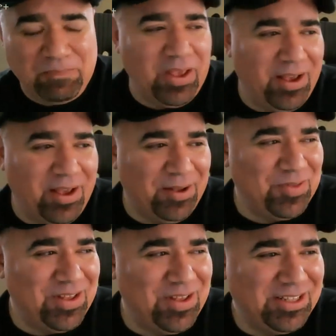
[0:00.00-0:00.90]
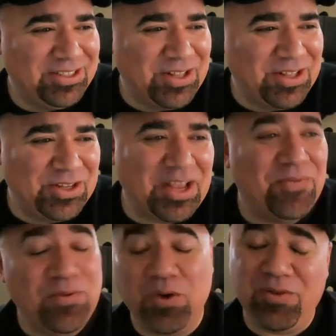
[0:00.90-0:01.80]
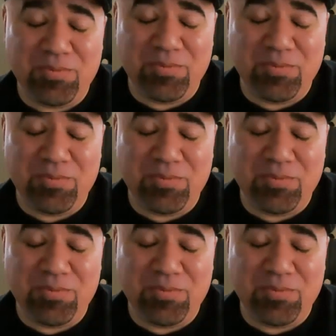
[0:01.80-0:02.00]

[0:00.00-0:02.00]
So there's like 4 from